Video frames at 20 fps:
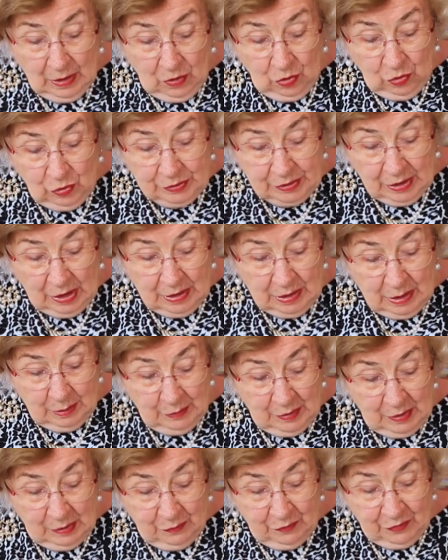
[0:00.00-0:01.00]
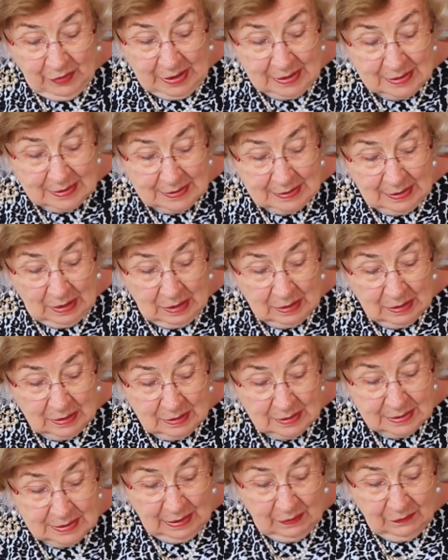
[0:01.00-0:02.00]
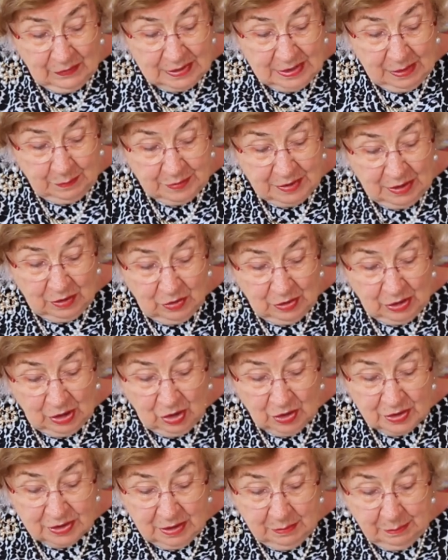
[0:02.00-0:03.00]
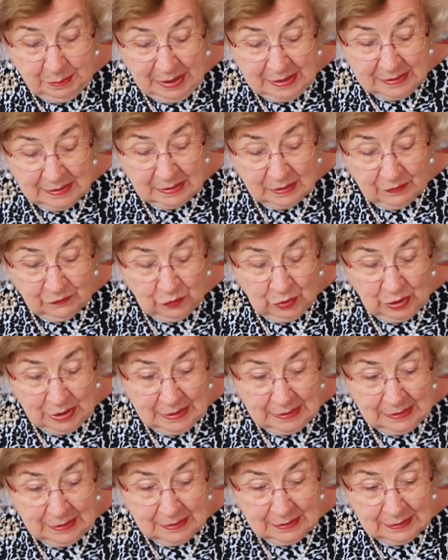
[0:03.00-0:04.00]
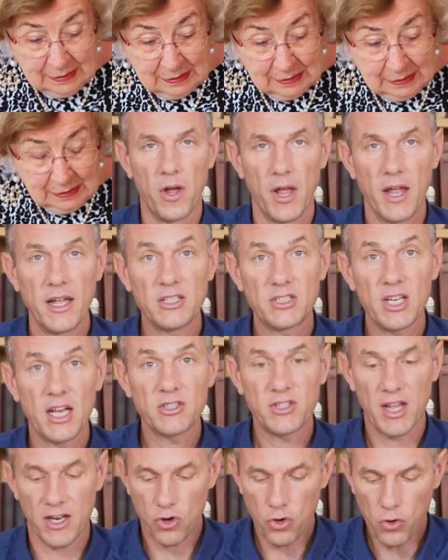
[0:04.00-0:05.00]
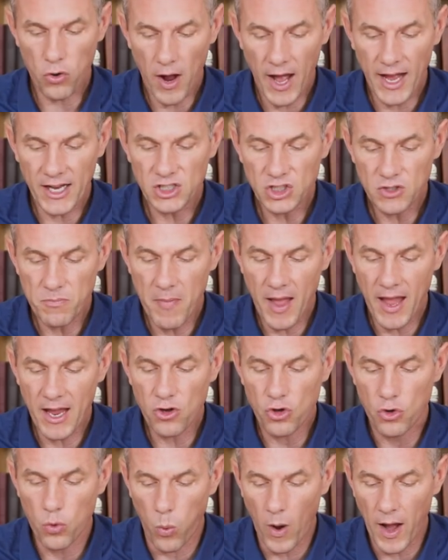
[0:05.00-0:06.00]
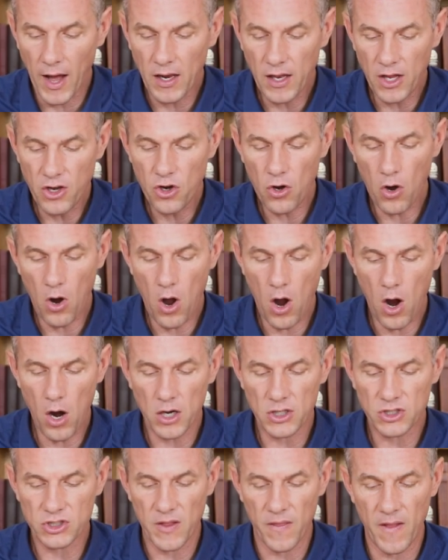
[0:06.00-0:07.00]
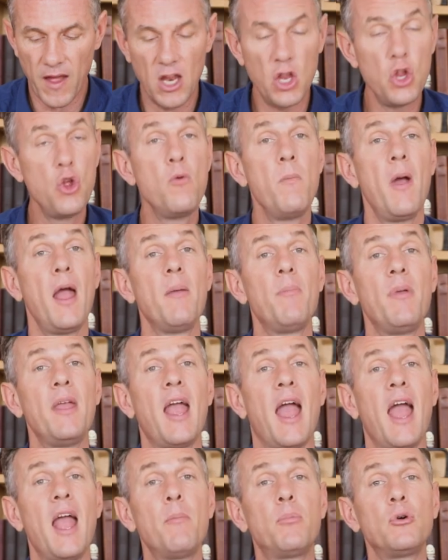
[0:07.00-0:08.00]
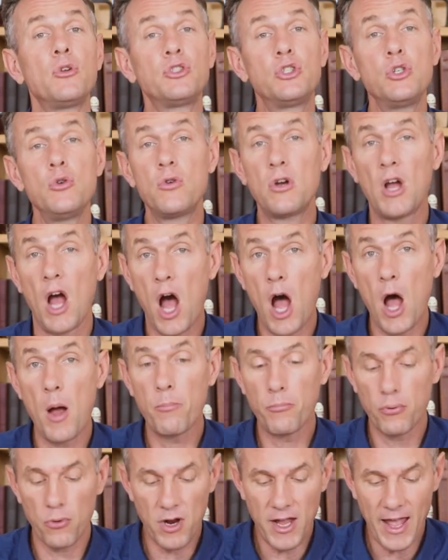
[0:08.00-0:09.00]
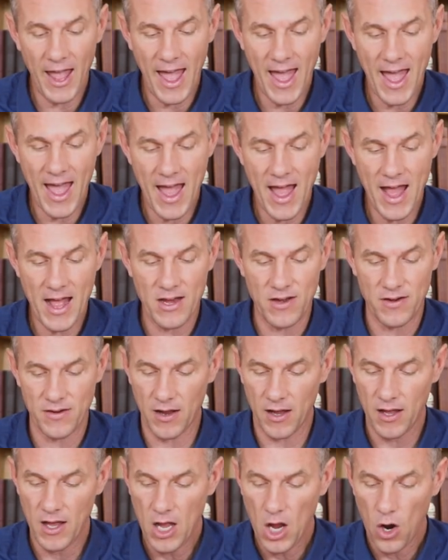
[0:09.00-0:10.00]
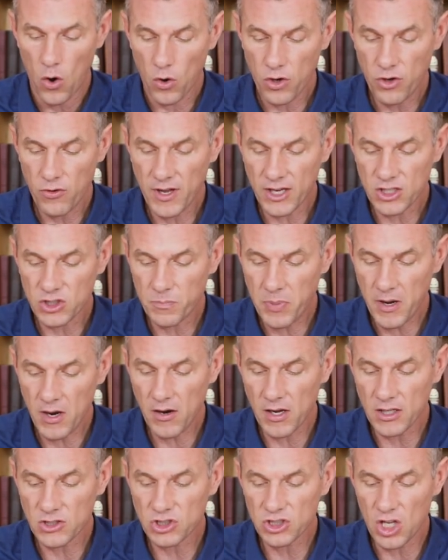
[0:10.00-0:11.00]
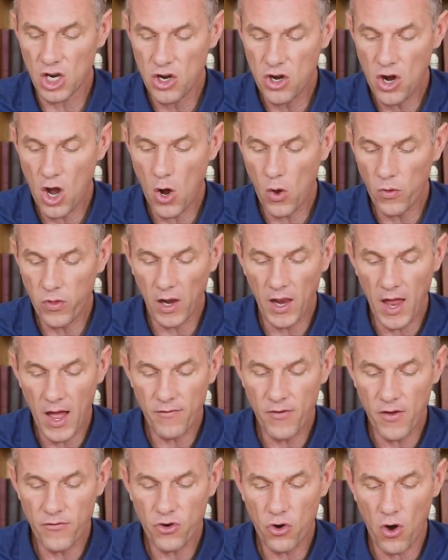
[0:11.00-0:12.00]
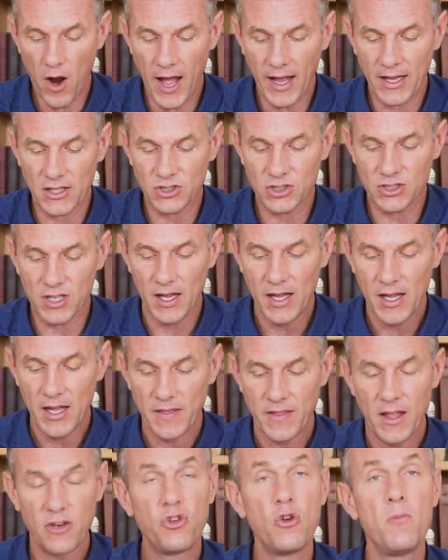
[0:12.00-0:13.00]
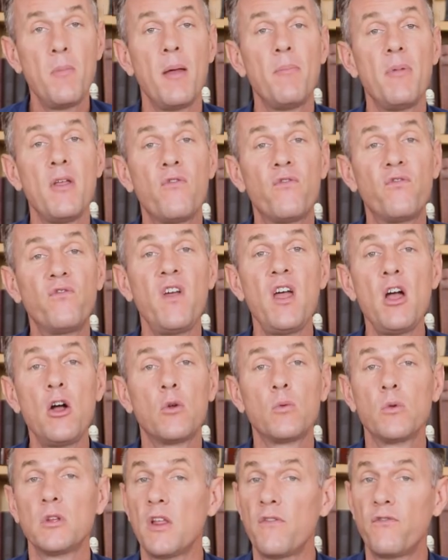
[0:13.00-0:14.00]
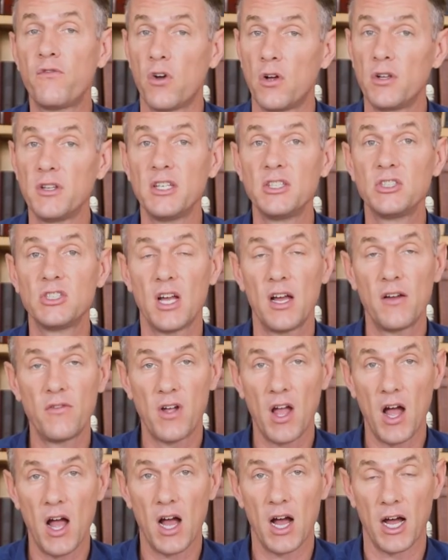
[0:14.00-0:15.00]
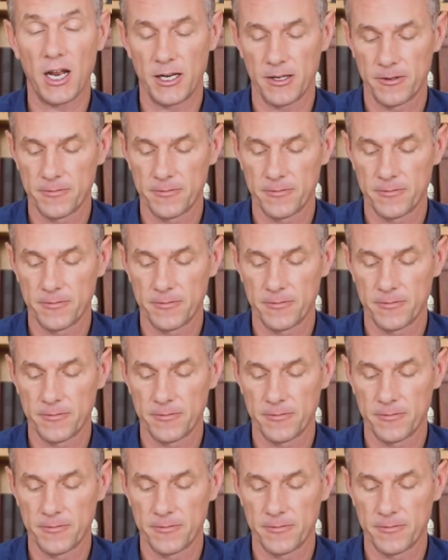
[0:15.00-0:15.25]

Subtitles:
Und dann im Vers 17 und 18 betet er folgendes. He says that Christ may dwell in your hearts and that you may be able to comprehend or to experience, to know the love of Christ, that you may be filled with the fullness of God.